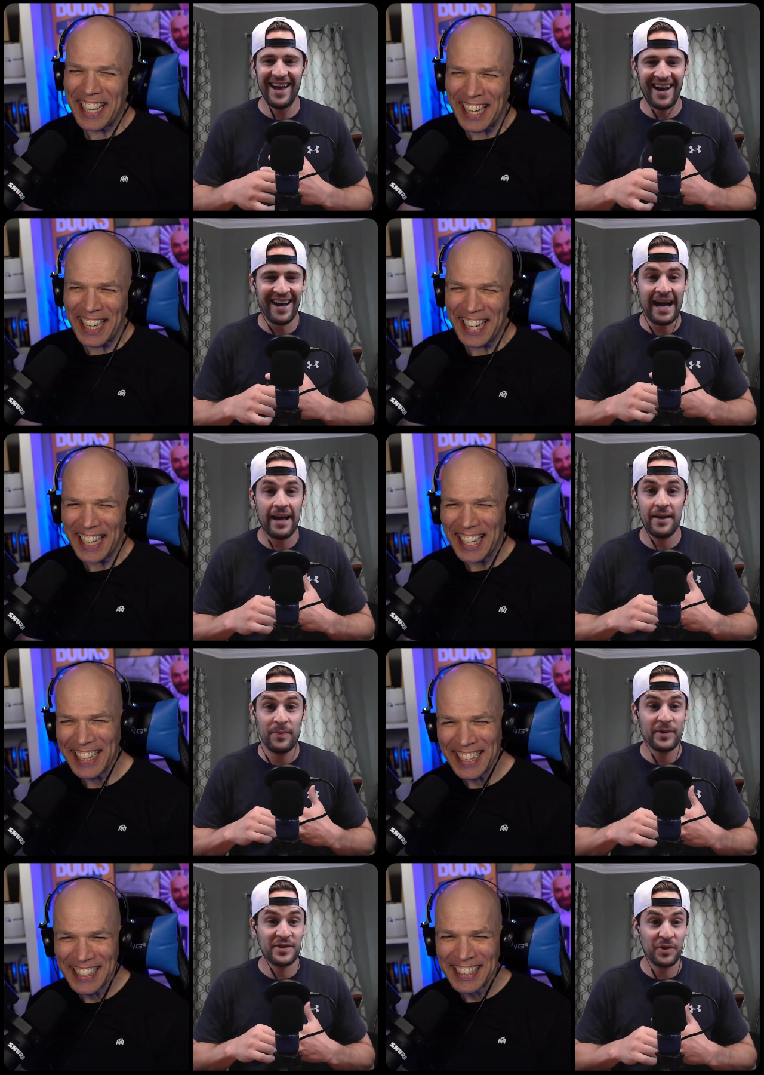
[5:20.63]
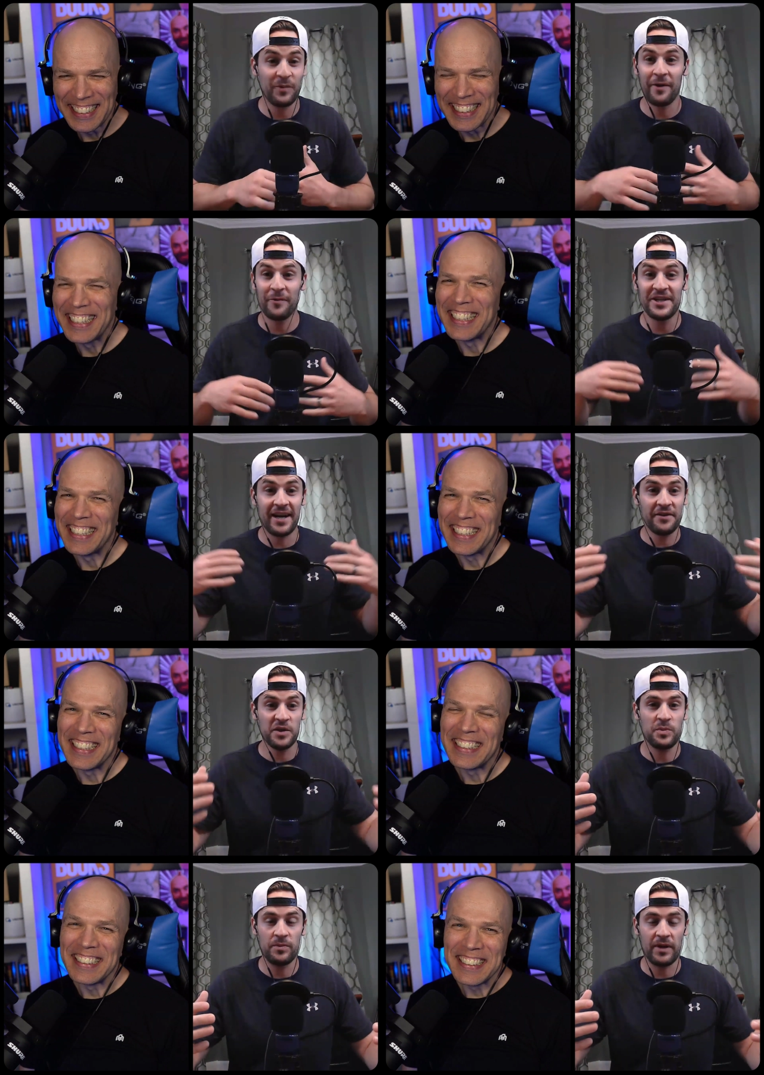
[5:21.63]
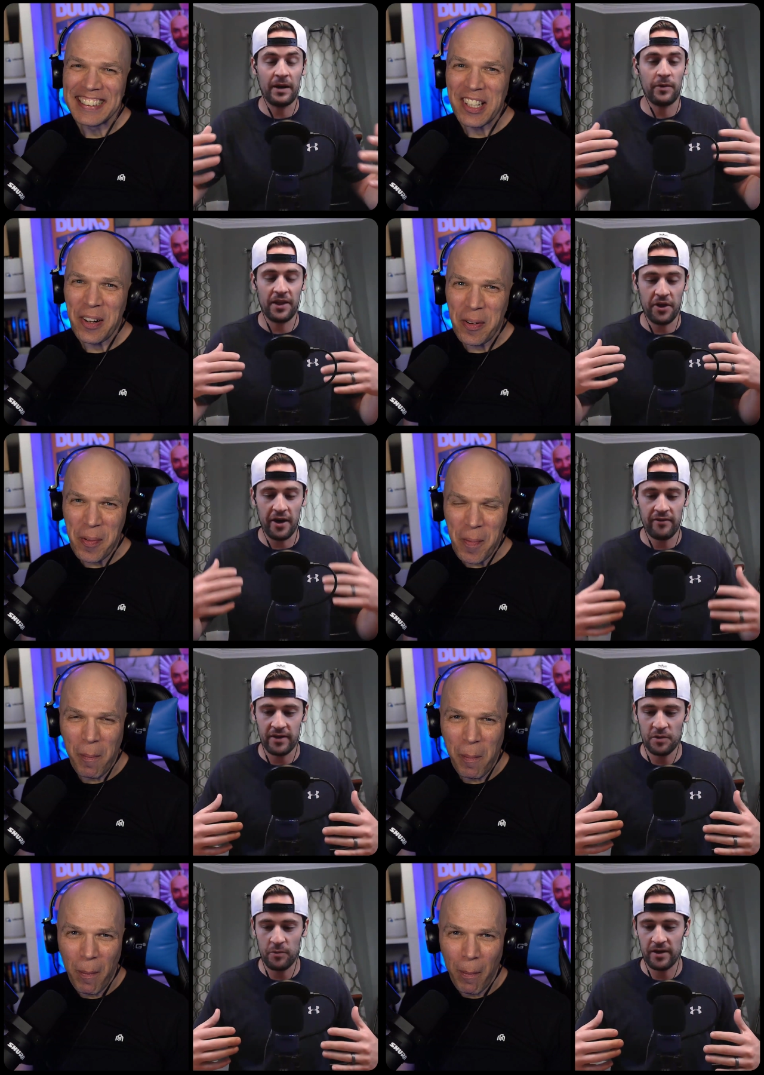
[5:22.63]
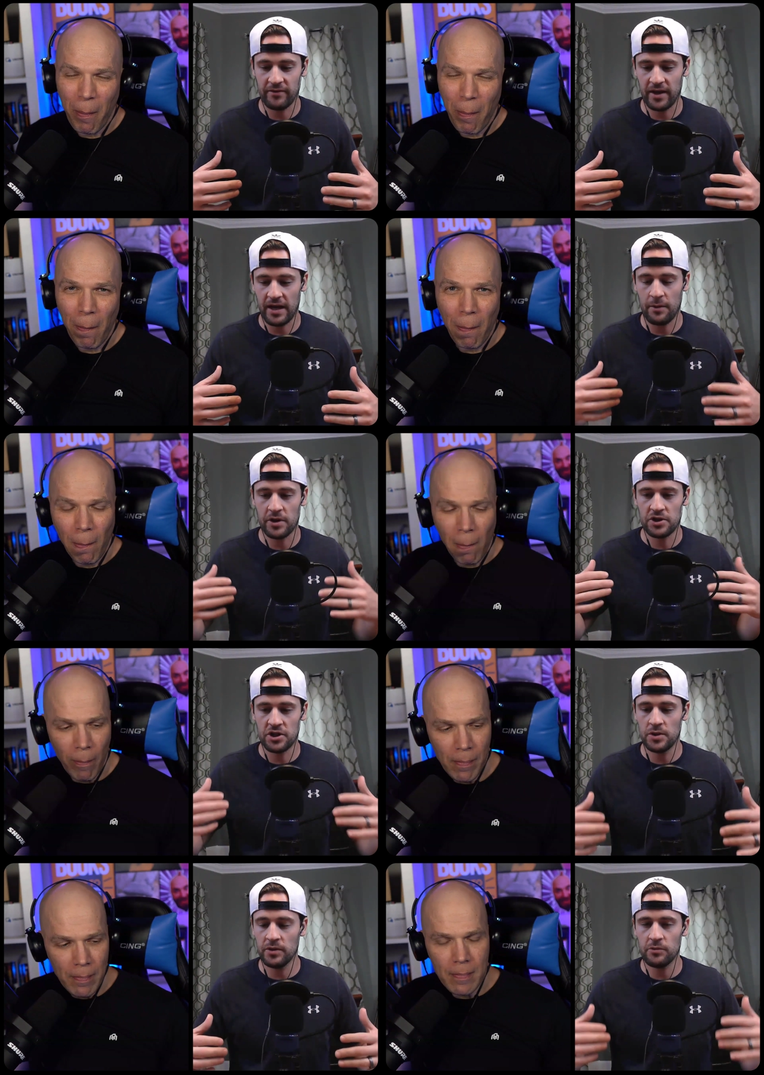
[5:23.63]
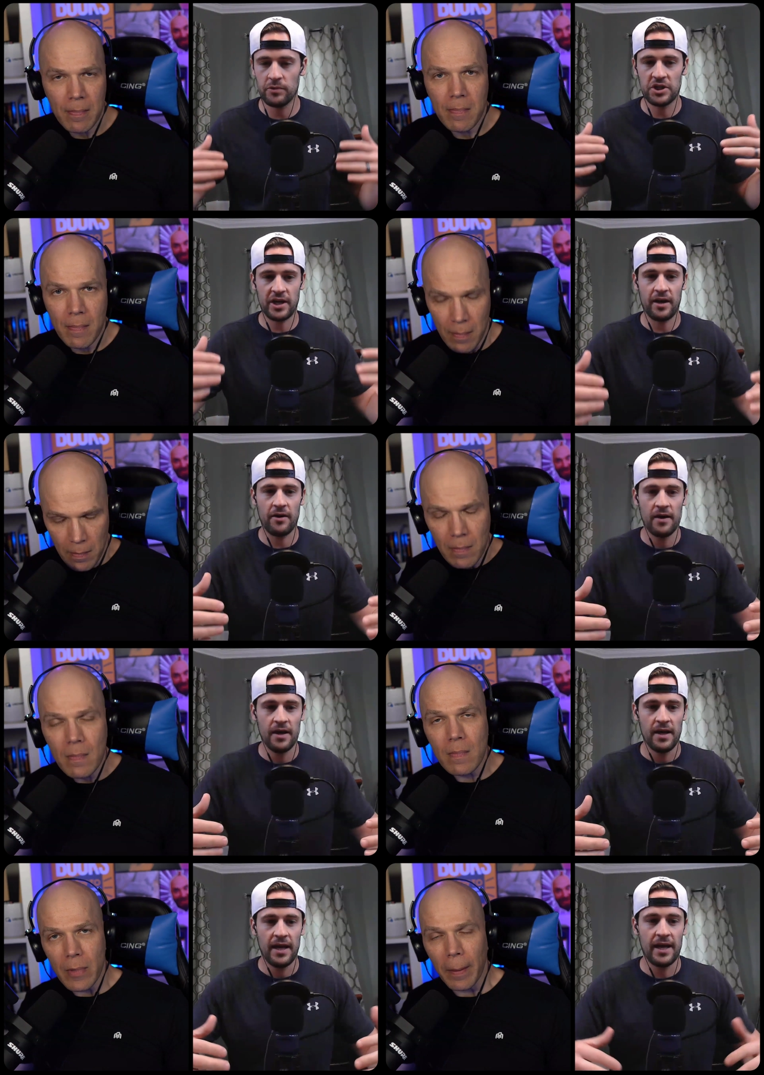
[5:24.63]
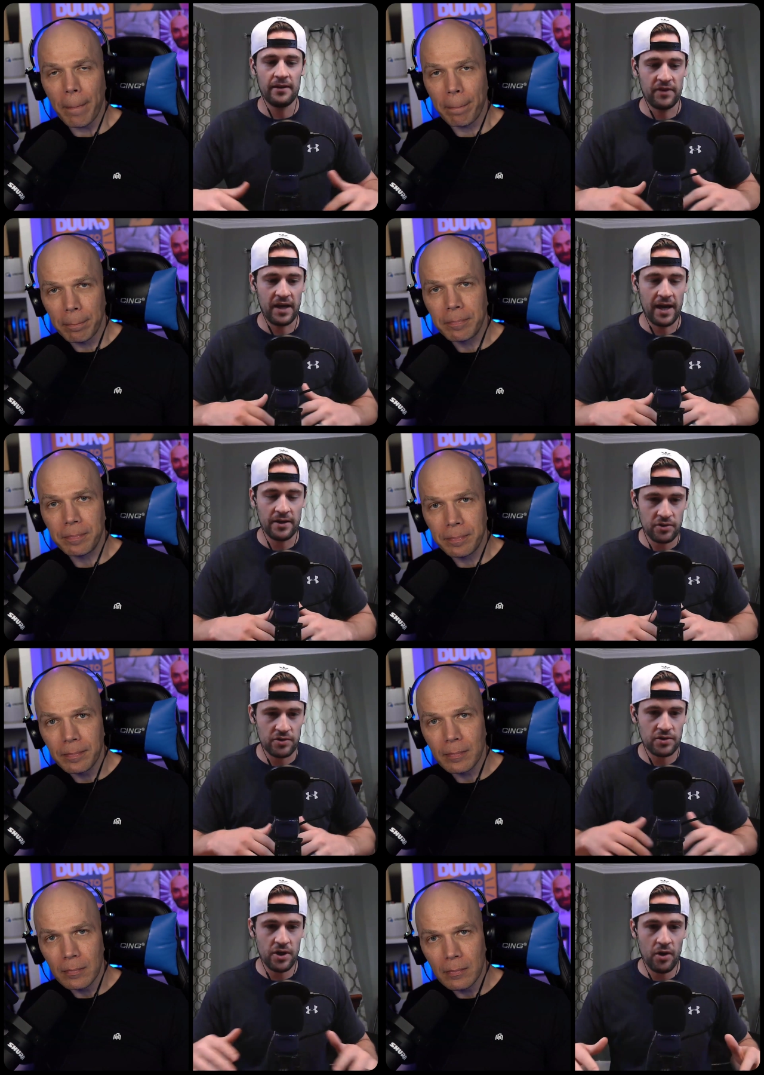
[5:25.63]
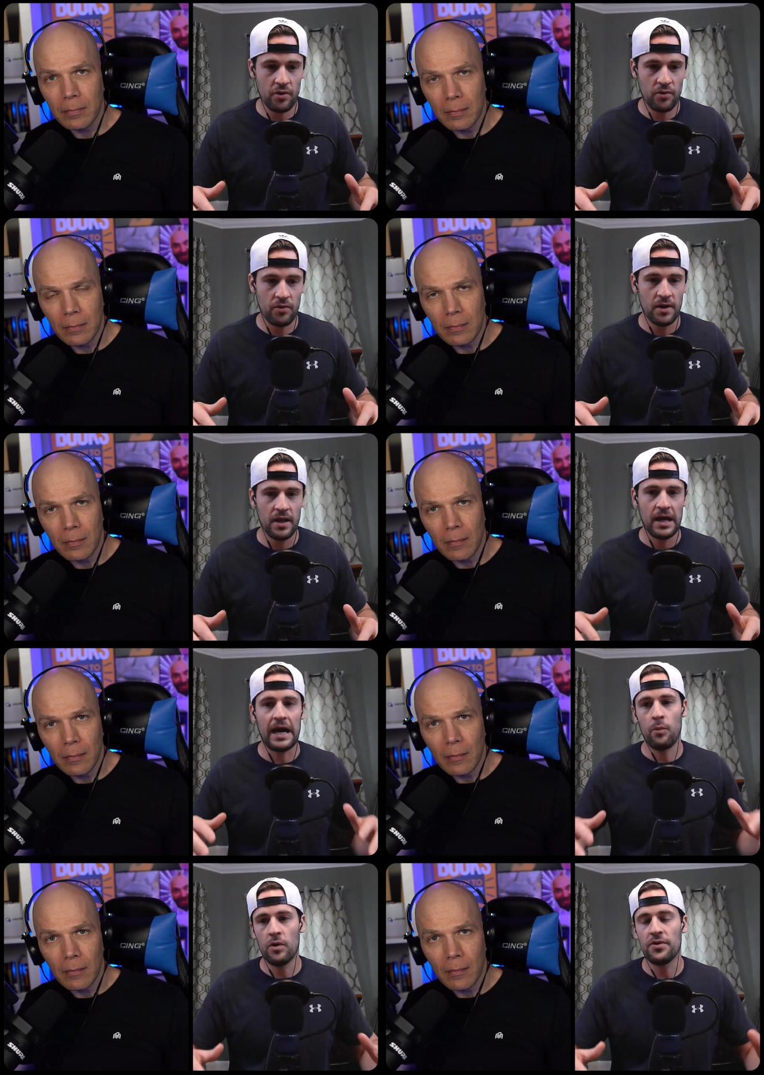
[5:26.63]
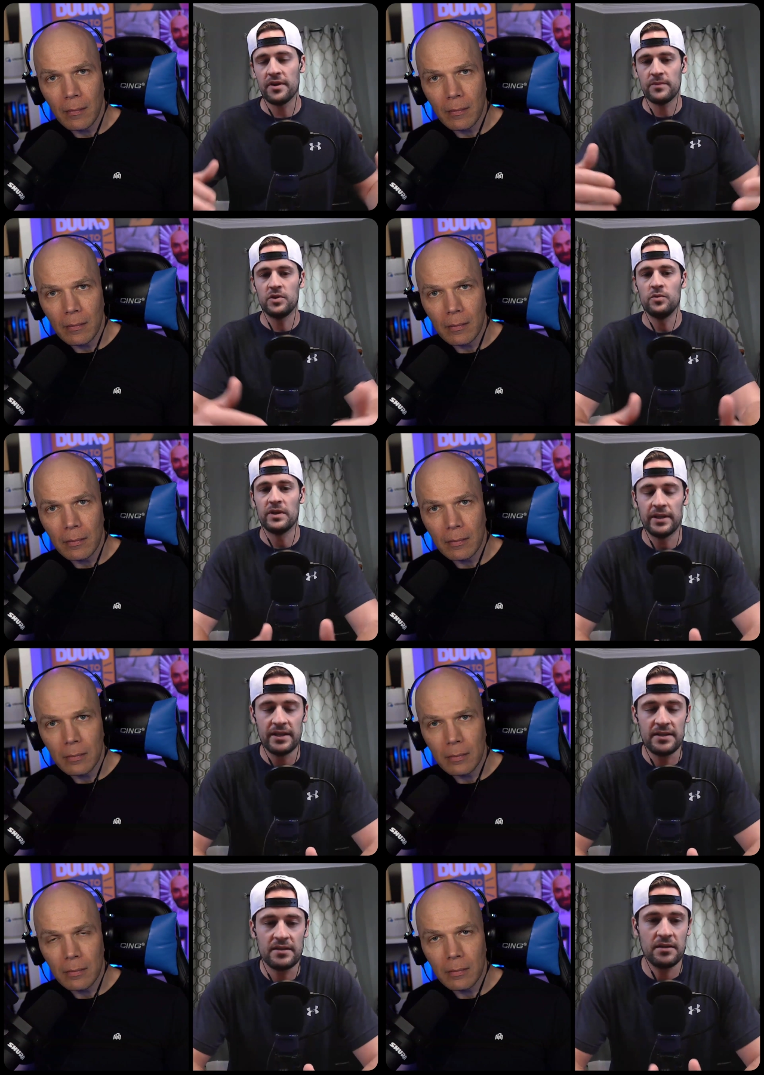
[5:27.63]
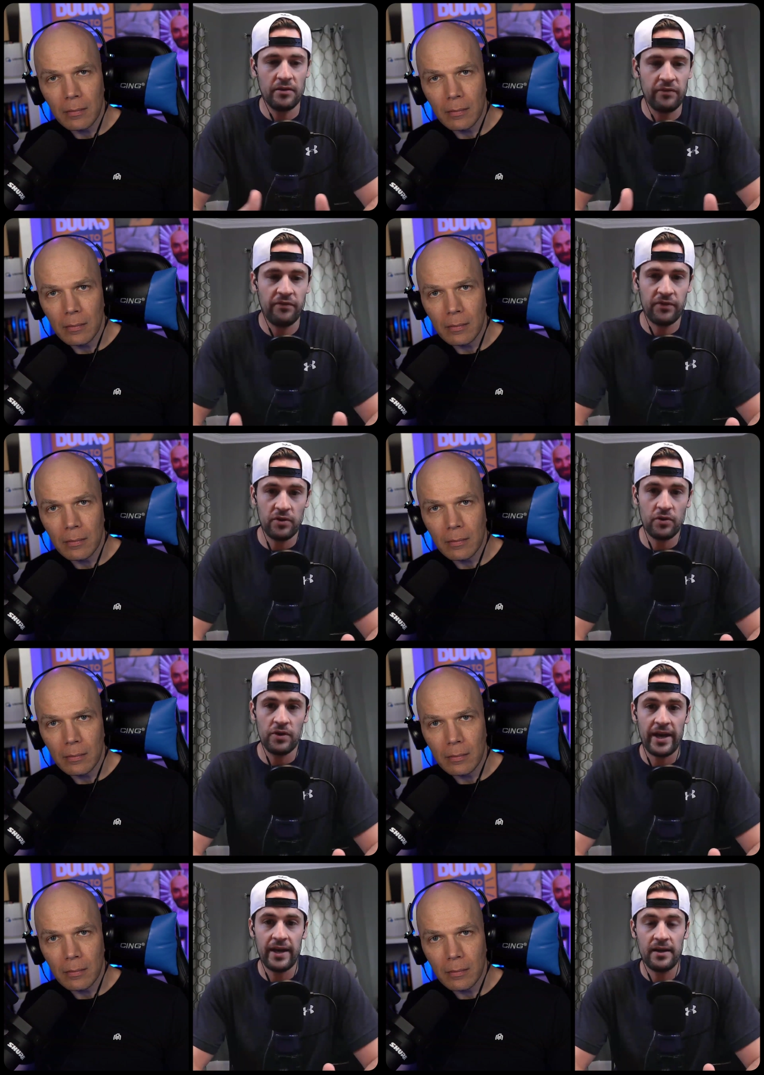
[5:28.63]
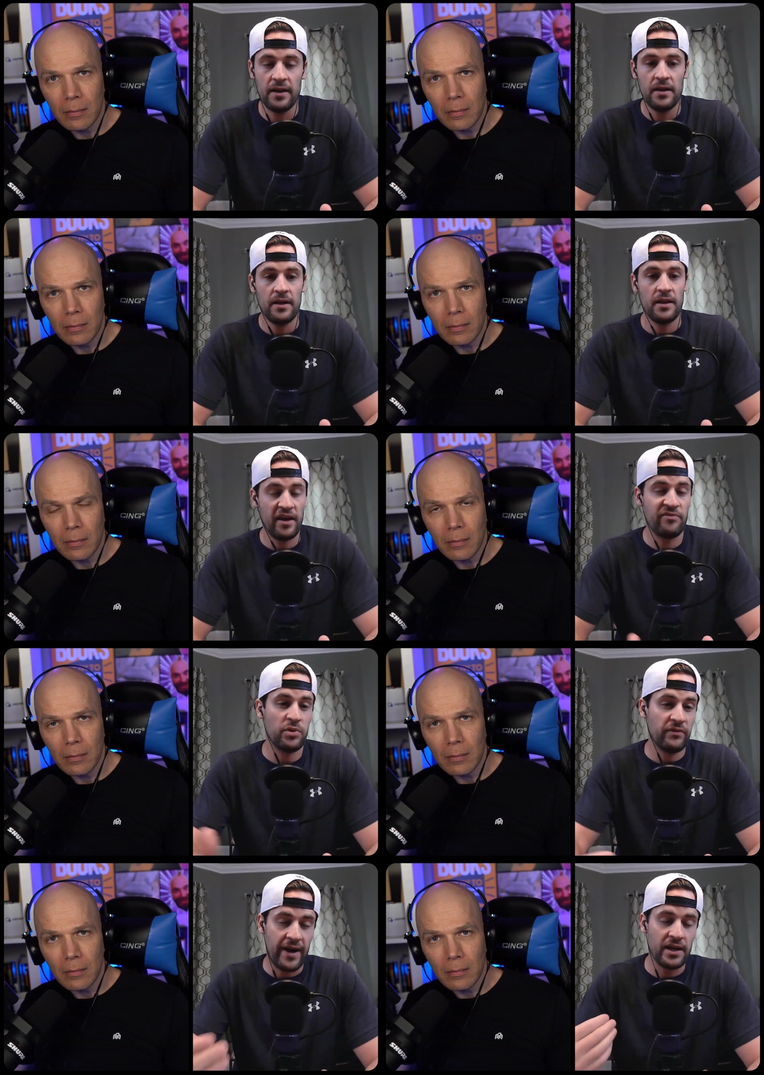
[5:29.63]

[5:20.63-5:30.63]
Speaker 1: Yeah, but so when I reached out to these people, I thought of it in a way of like, I want to genuinely reach out, and if the answer is no, I want them to at least still feel like they've